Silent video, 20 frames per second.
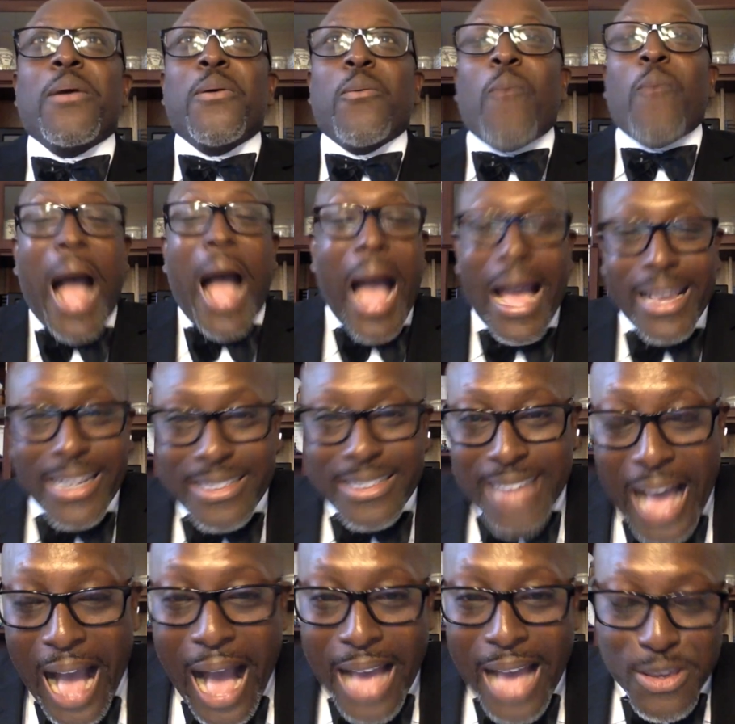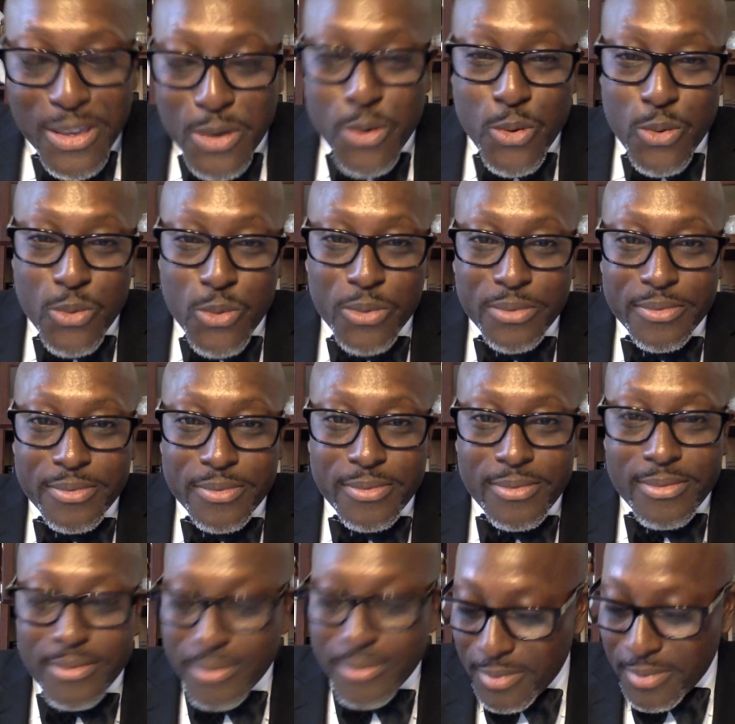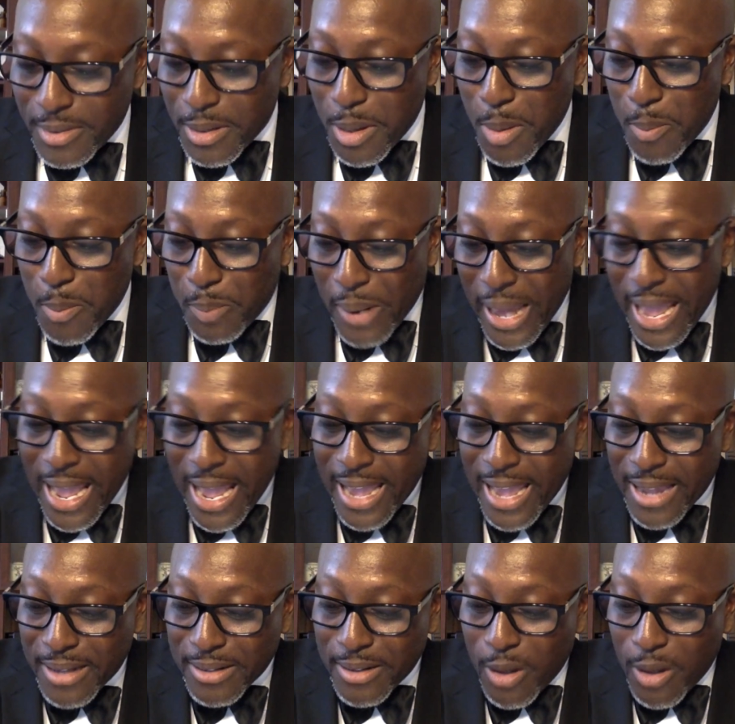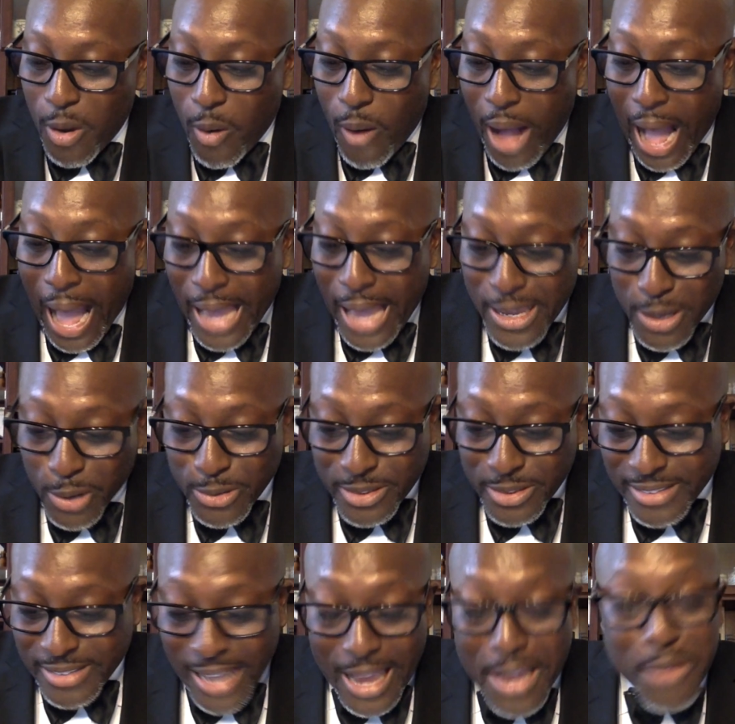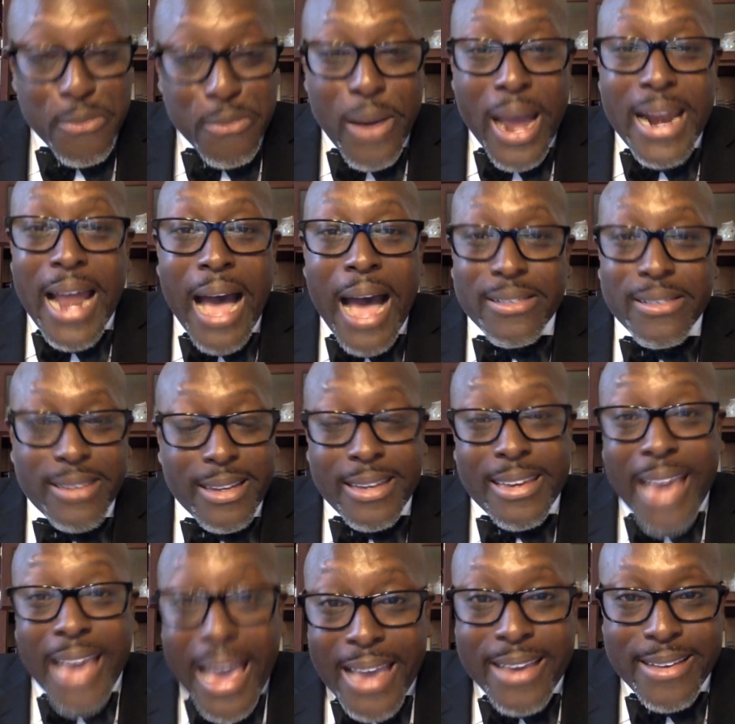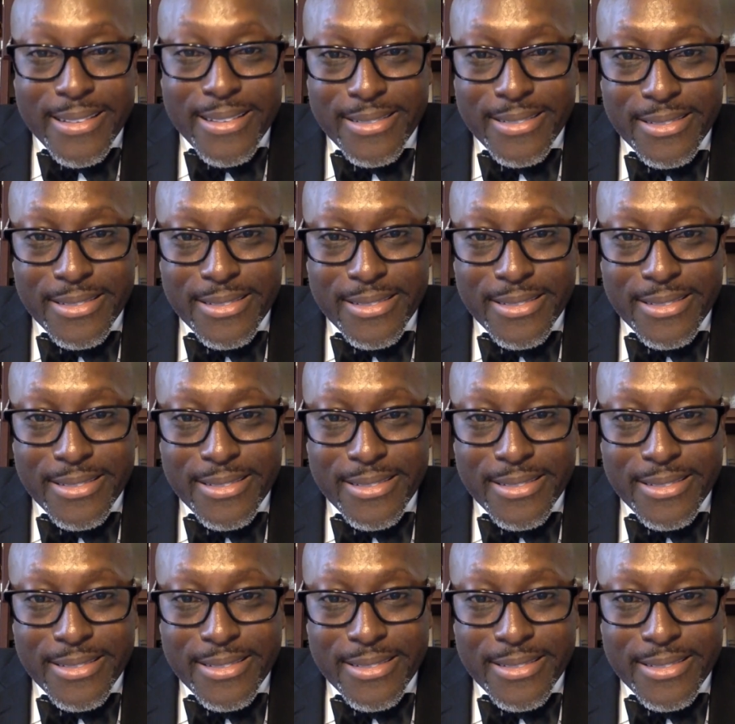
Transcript: why is IU playing Ohio State right out the gate?